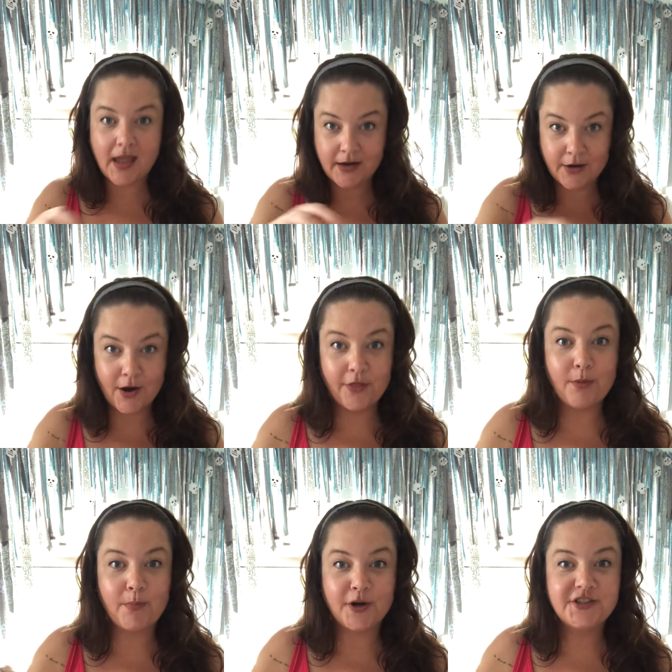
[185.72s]
and
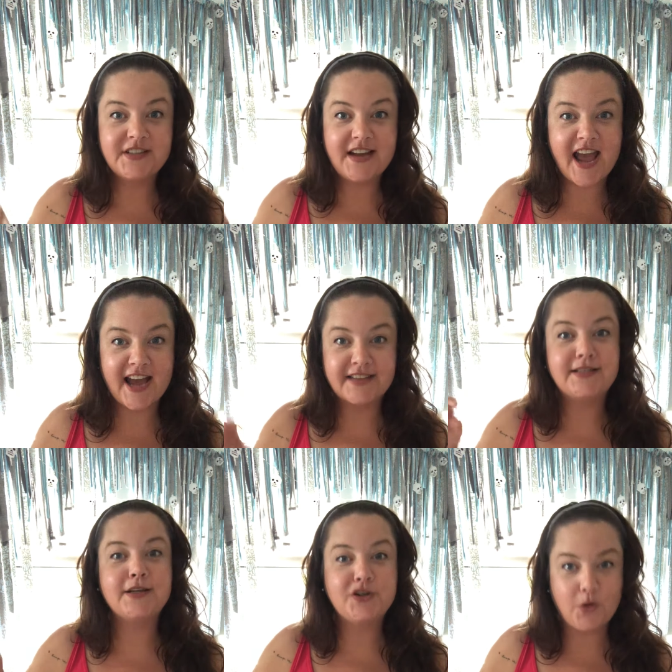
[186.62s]
another person
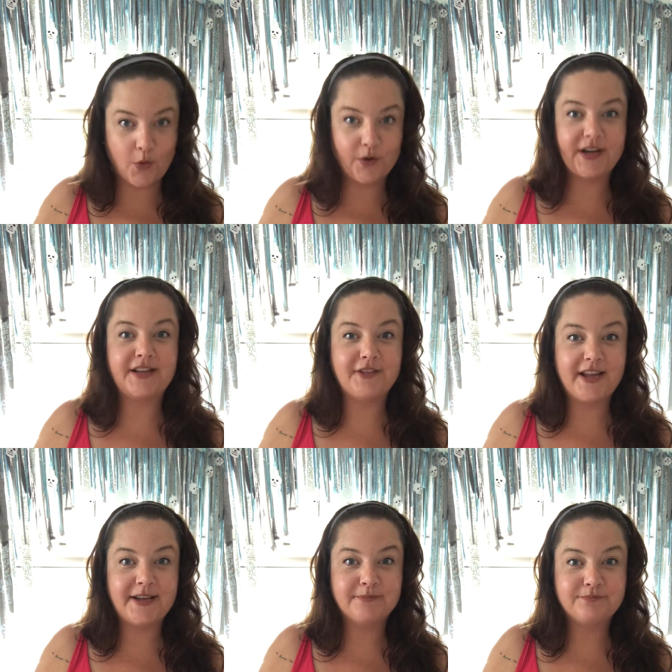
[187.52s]
acted
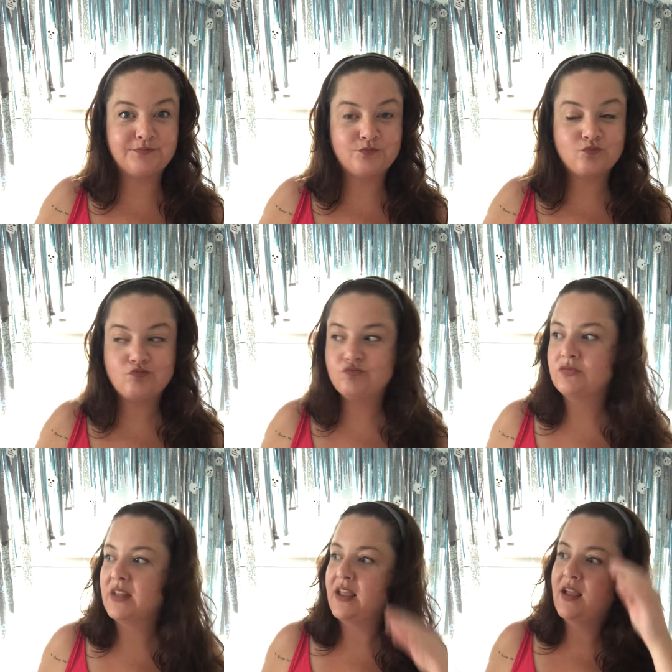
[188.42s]
accordingly.
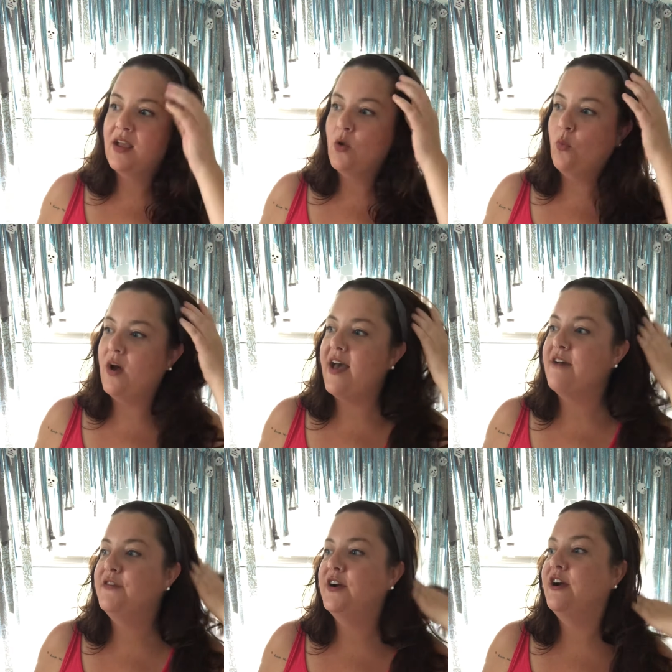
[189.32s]

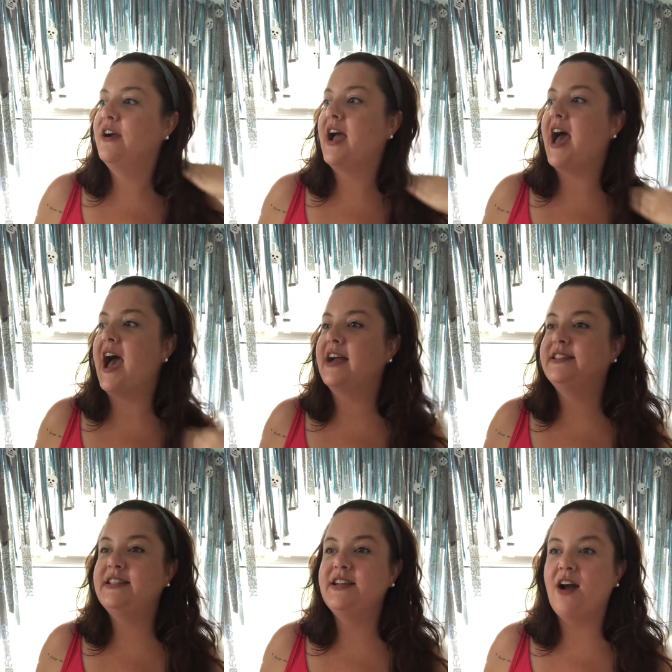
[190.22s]
Whatever
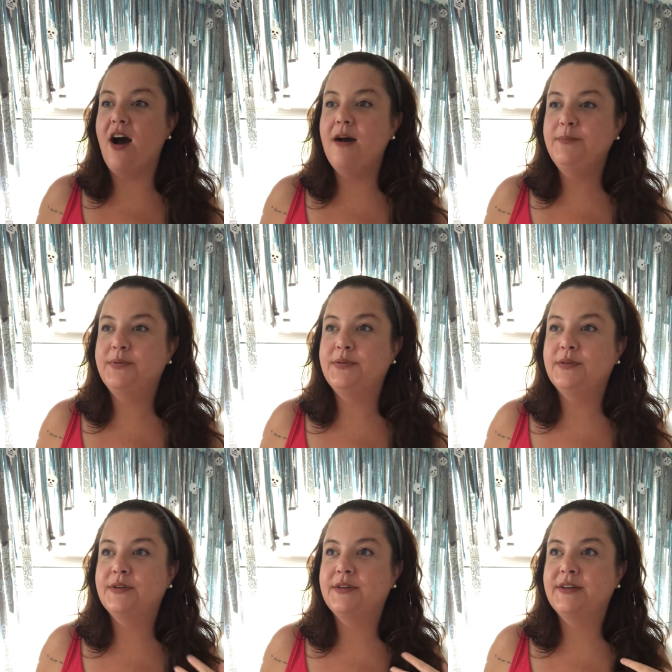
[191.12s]
acting up
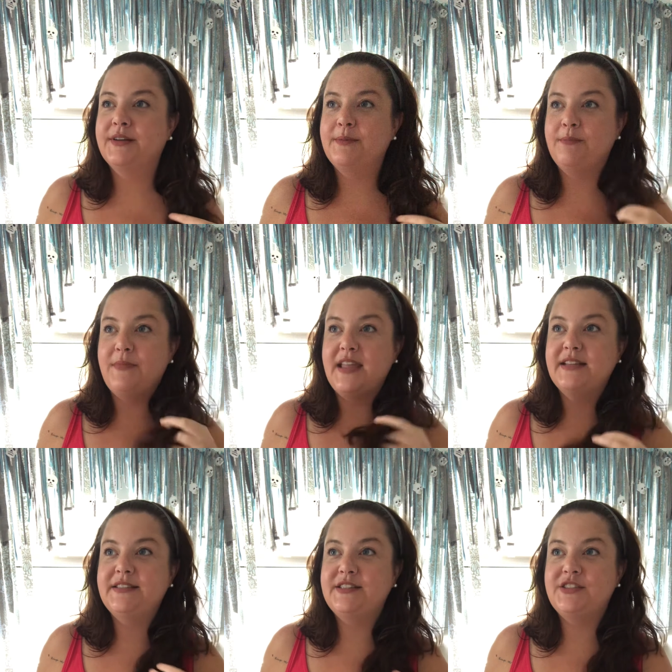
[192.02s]

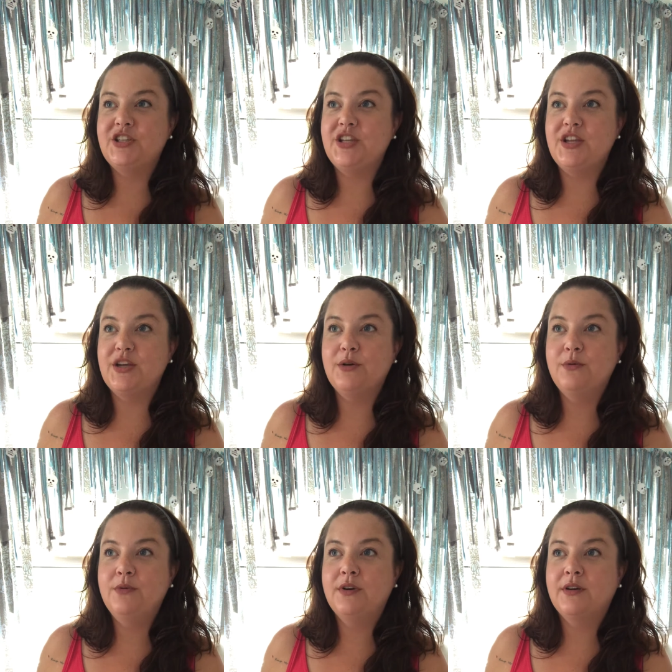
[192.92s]
means to you,